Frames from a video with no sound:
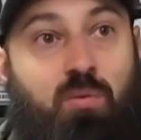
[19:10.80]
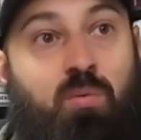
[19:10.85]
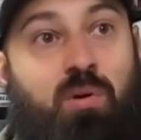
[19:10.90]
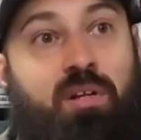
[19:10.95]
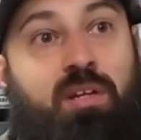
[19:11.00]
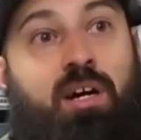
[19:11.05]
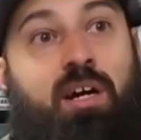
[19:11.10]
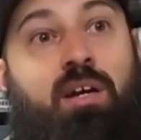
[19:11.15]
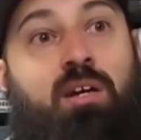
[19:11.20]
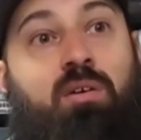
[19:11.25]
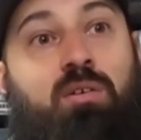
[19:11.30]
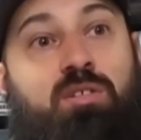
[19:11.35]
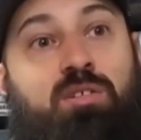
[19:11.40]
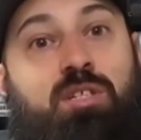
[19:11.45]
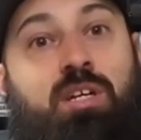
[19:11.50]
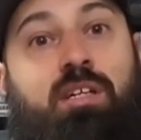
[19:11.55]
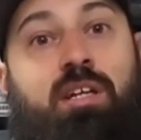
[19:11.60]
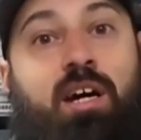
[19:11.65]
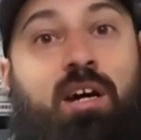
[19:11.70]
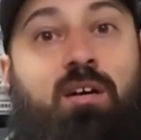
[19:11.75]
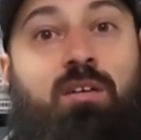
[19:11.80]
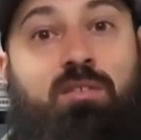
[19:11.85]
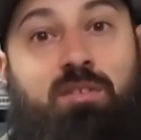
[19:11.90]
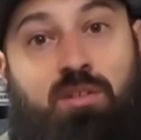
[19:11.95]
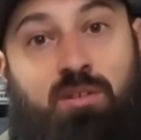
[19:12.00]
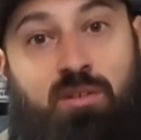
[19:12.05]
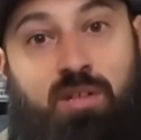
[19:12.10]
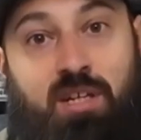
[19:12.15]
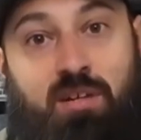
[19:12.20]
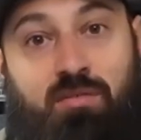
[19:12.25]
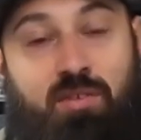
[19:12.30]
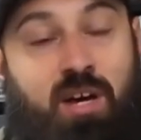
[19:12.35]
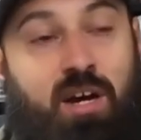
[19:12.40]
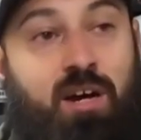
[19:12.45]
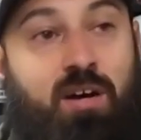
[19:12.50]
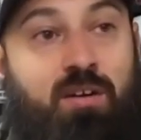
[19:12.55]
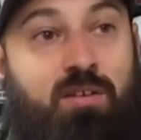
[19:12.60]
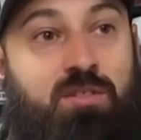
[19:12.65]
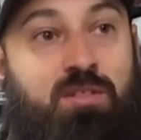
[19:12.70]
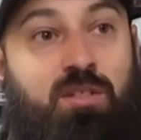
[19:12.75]
when I set out to leave the
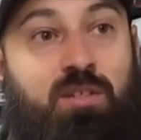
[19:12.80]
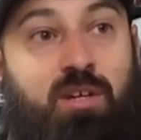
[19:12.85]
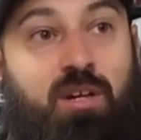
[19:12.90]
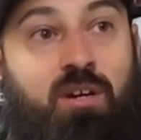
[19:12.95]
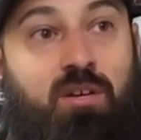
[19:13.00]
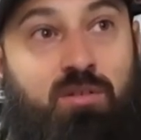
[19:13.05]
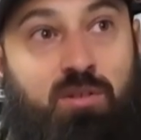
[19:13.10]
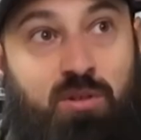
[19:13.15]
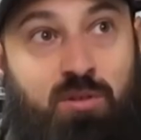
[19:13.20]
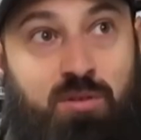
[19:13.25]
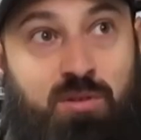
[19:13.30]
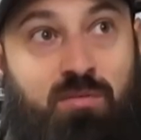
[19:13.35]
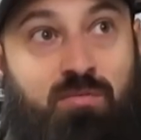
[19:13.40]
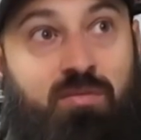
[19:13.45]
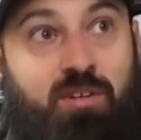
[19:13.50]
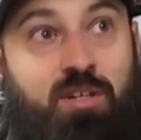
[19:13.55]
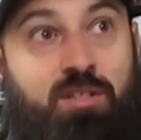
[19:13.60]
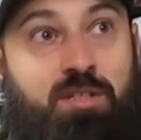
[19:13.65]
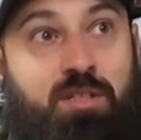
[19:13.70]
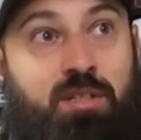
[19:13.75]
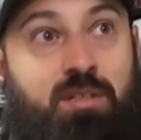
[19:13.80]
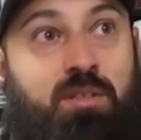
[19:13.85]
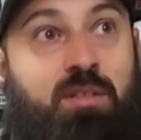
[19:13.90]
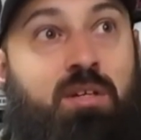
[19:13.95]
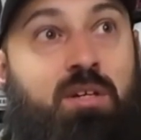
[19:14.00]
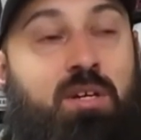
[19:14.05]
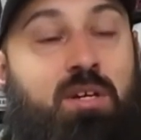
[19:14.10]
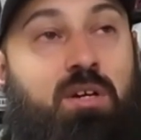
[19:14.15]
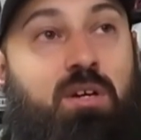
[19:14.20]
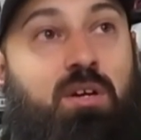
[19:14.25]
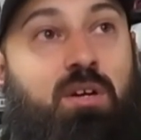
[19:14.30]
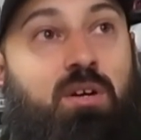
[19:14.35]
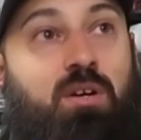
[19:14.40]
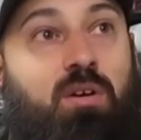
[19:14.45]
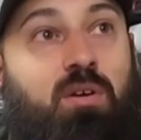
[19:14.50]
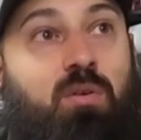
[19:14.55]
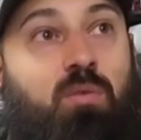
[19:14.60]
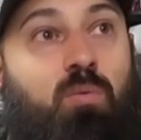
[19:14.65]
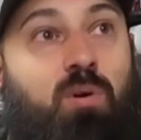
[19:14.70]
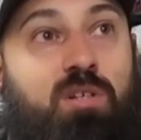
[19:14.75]
house to go do some fishing
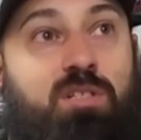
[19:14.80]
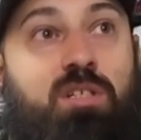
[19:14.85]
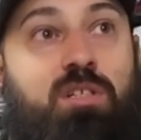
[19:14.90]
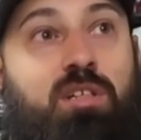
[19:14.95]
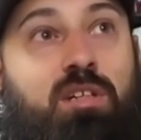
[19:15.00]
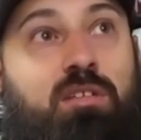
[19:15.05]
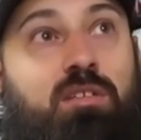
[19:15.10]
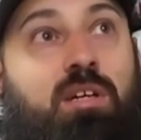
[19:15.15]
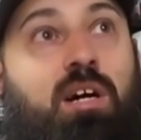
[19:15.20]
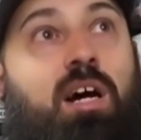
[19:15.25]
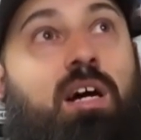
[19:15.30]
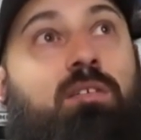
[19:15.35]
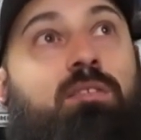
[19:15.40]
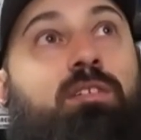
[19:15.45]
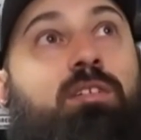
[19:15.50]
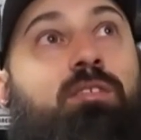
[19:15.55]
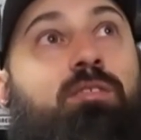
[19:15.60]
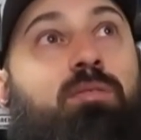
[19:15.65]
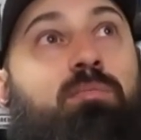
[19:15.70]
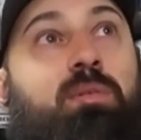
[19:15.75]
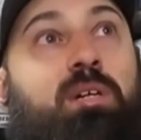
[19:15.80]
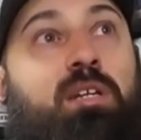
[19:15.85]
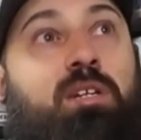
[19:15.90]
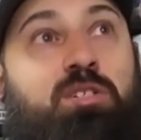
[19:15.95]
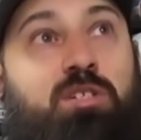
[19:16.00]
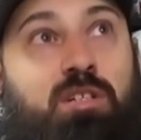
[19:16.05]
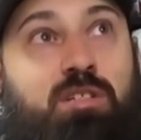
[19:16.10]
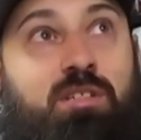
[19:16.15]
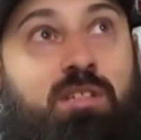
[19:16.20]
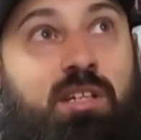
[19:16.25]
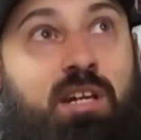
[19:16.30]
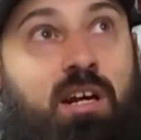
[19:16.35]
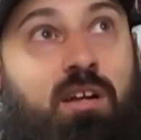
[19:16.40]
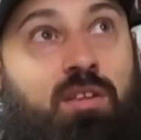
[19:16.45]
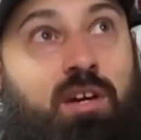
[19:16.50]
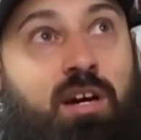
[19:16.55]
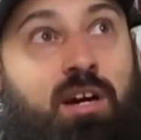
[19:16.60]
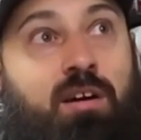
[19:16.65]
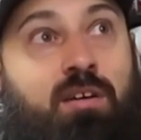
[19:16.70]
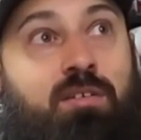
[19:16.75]
wasn't entirely for me to just get out
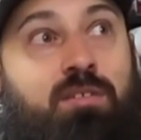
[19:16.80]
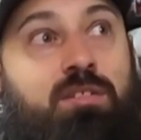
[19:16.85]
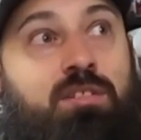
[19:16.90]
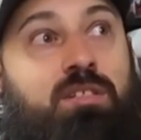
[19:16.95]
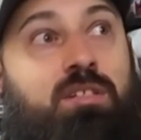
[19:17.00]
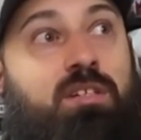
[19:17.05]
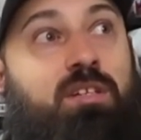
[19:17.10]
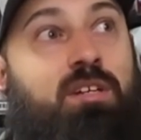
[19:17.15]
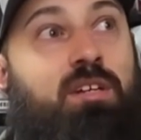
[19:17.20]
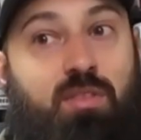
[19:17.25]
of the house.